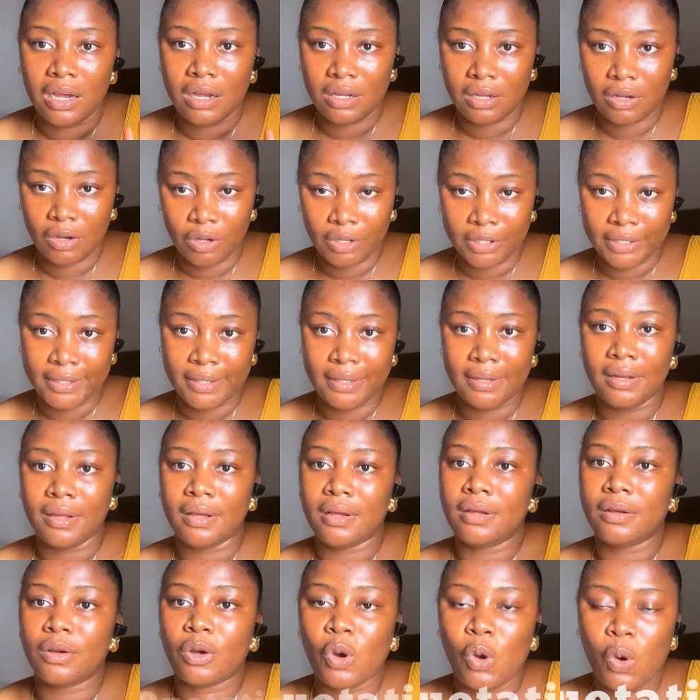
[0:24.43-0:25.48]
on
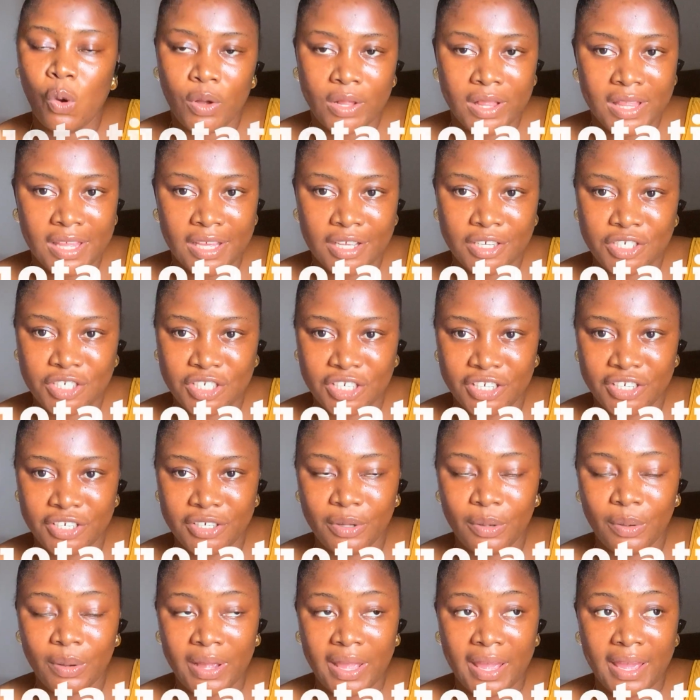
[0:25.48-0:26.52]
quotation.
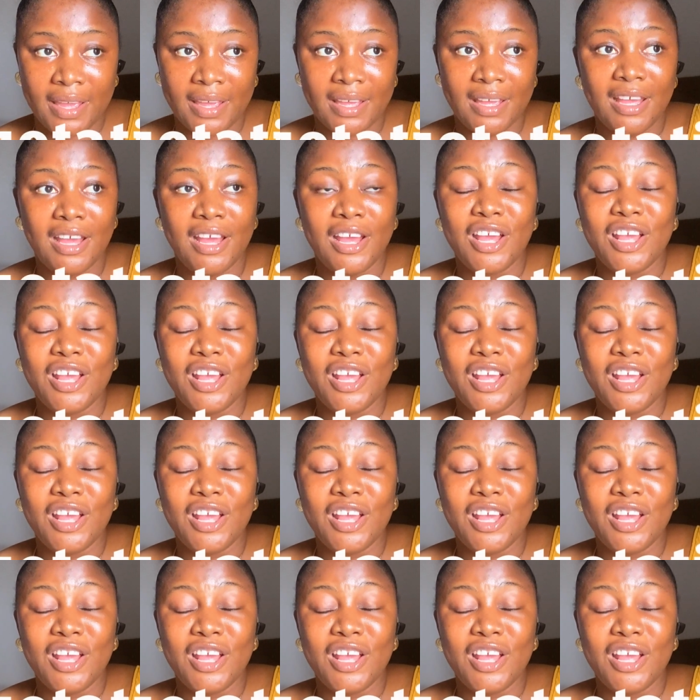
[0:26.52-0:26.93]
Okay,